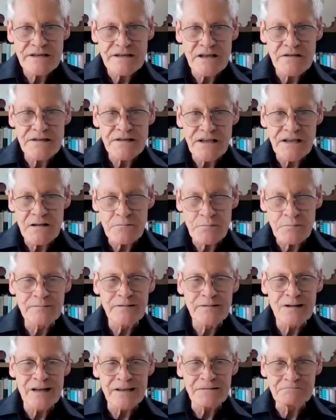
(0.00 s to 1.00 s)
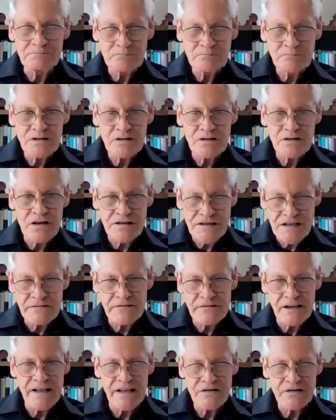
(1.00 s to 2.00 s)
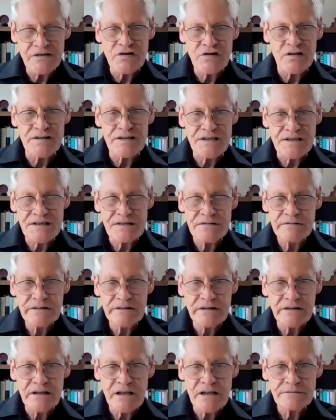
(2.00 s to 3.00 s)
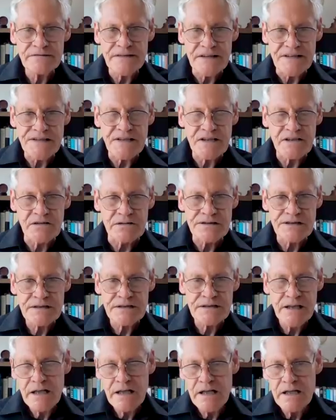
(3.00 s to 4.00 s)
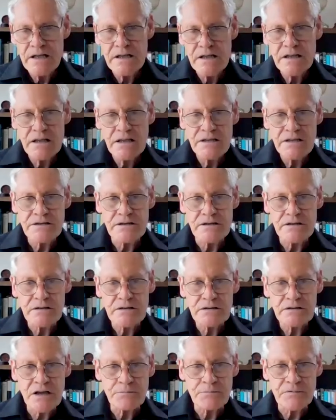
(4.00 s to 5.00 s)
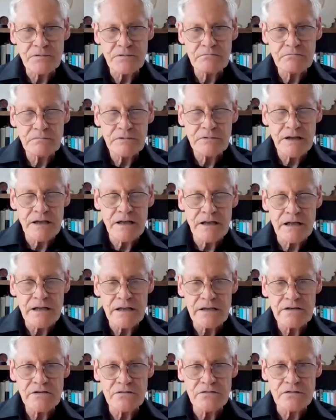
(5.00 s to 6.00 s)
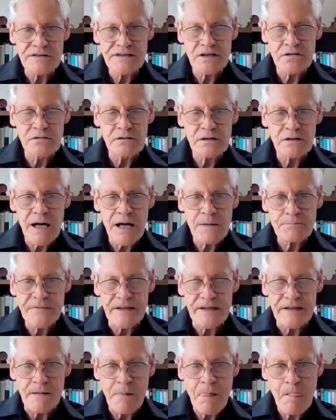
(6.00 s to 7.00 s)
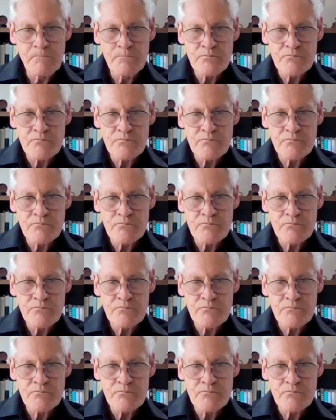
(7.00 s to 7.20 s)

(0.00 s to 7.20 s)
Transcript: So it's going to provide lots of electrons, for cells to keep your cell up there.